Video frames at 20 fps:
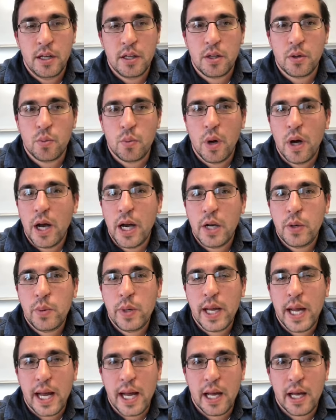then why do
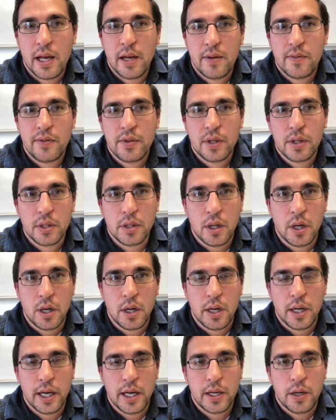we have the
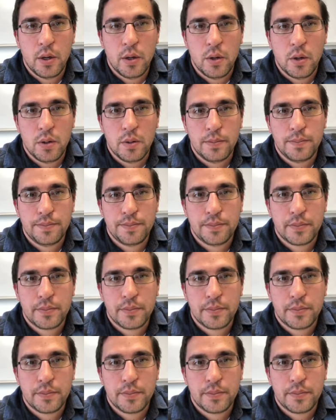law at all?